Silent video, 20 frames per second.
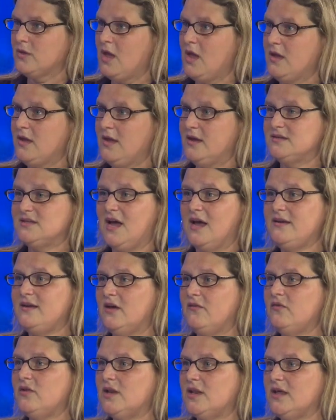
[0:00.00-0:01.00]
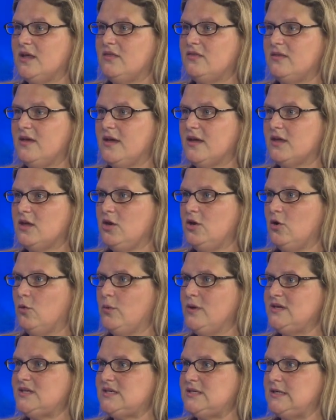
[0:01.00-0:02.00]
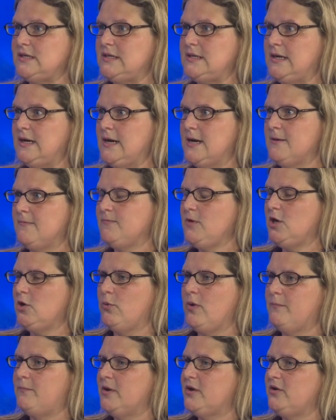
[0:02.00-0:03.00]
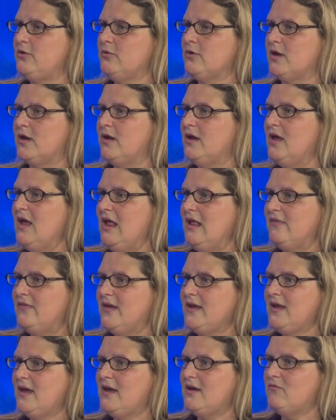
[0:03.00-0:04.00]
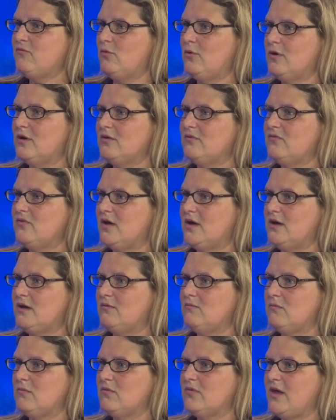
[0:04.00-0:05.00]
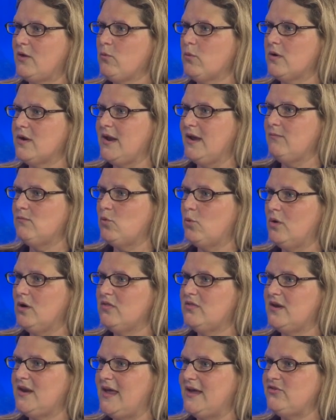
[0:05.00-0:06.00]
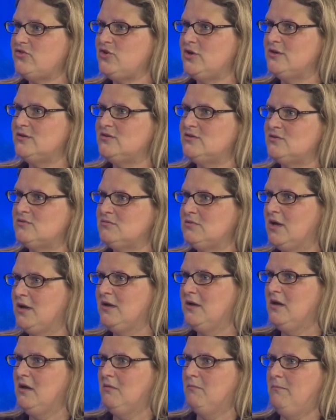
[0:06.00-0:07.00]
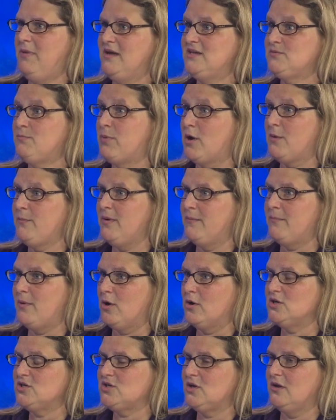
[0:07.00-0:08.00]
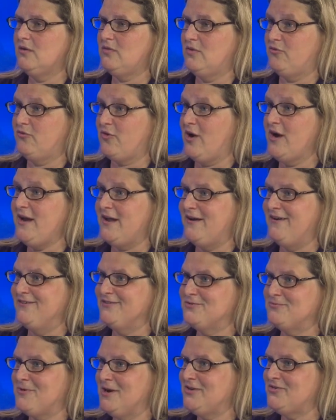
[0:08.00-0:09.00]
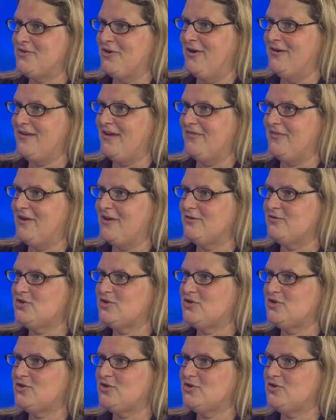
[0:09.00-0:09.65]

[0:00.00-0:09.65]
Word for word: Yes, I definitely think, you know, we see, uh, you know, in Paducah, they have one of the, uh, they were named one of the nation's best bourbon bars, uh, the Freight House restaurant down there.